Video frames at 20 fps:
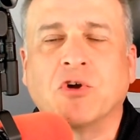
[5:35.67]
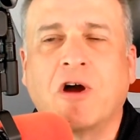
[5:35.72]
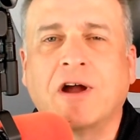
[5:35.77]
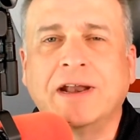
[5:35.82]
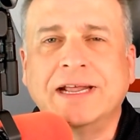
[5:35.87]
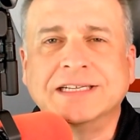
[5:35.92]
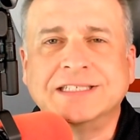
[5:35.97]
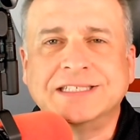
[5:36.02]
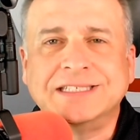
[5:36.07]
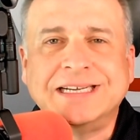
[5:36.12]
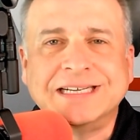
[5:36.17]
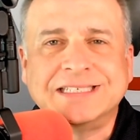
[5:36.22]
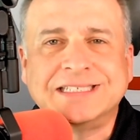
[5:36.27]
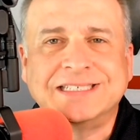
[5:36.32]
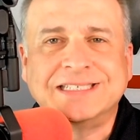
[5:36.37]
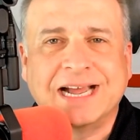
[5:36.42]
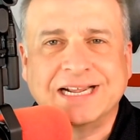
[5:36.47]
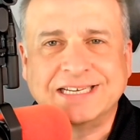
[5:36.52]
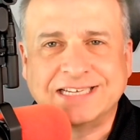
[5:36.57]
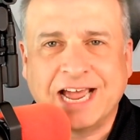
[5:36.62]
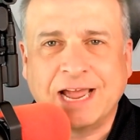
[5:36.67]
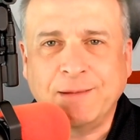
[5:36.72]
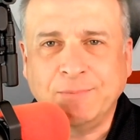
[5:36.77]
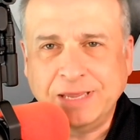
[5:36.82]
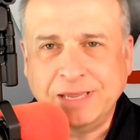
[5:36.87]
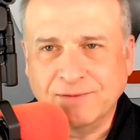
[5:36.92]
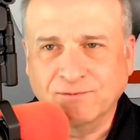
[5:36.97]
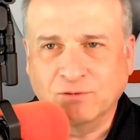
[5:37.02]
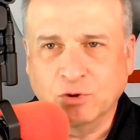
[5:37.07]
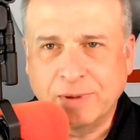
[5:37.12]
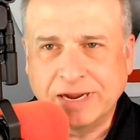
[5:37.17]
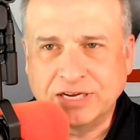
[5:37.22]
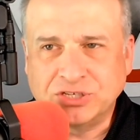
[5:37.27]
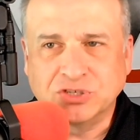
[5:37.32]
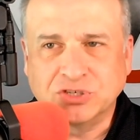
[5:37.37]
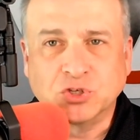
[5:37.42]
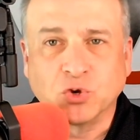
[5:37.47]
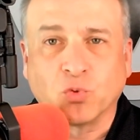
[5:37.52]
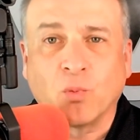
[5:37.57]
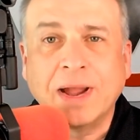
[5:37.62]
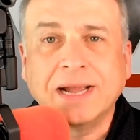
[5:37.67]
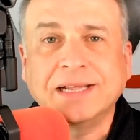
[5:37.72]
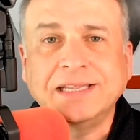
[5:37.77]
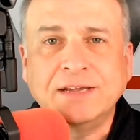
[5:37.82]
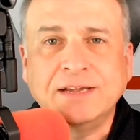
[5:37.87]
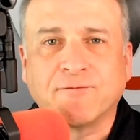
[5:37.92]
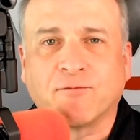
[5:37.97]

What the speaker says: audience gets that timely information directly